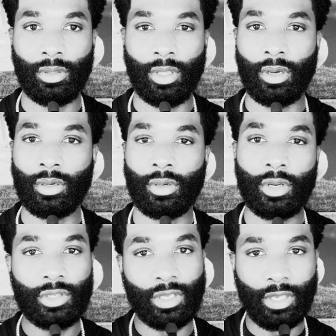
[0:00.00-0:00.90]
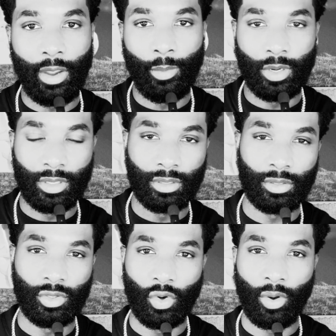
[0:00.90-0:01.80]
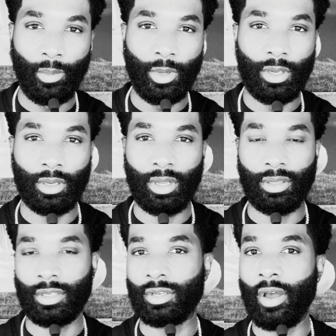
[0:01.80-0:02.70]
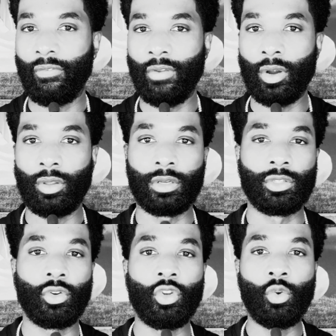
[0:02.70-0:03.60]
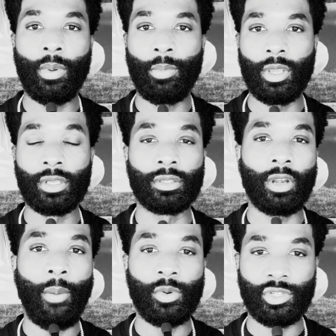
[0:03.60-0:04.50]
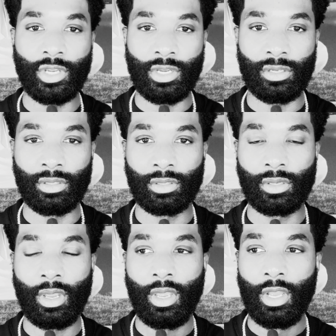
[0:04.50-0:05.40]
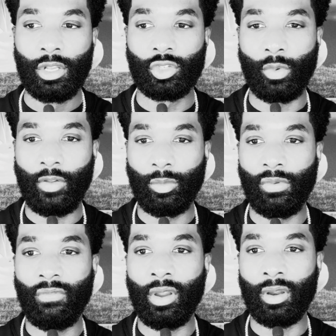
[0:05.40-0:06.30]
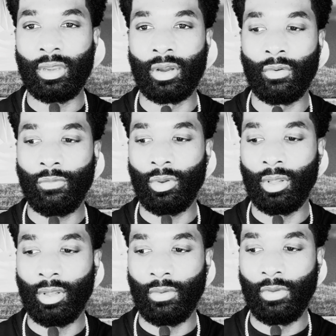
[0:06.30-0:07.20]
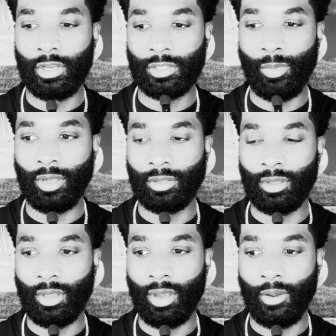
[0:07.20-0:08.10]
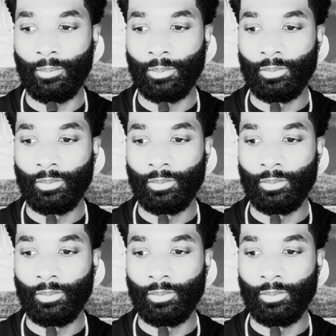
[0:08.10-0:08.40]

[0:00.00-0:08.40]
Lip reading: they're celebrities. You know what I mean? Like, that's not fair. They're still human beings. They're not machines. So we have to be very careful of expecting that